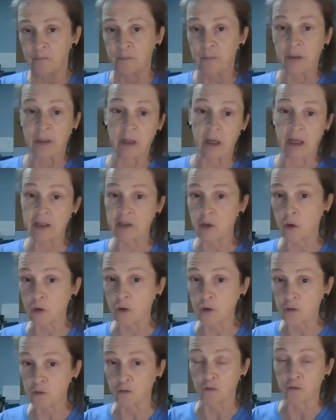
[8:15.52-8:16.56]
because
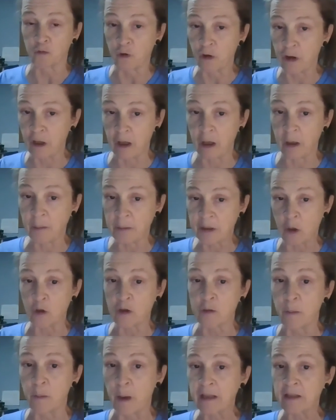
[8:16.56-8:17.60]
those ribs,
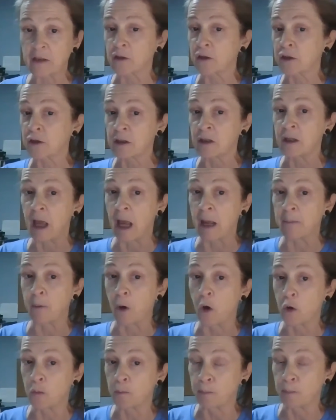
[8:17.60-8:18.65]
those muscles and
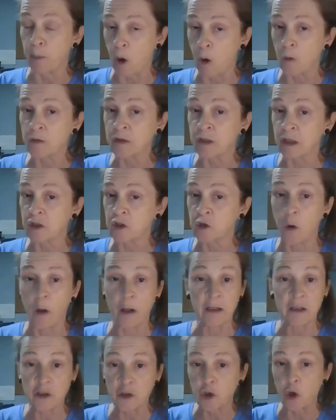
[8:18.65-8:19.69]
bones and
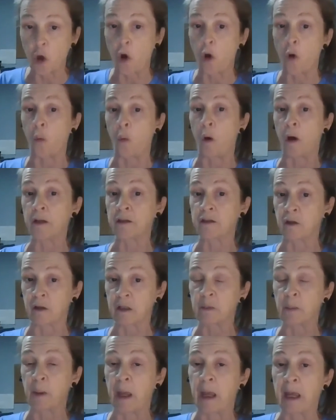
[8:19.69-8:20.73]
joints don't want to
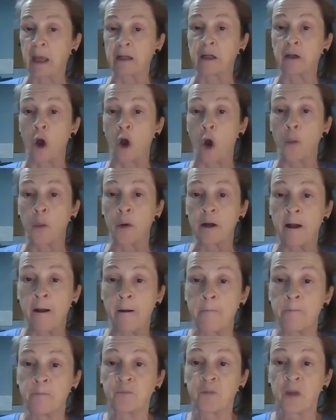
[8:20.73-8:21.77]
expand and open
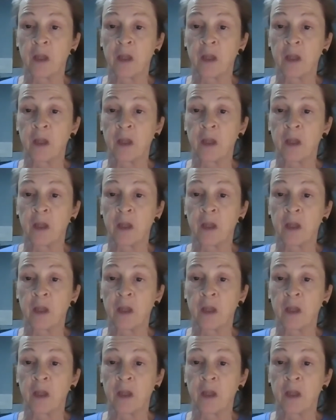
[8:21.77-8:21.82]
up.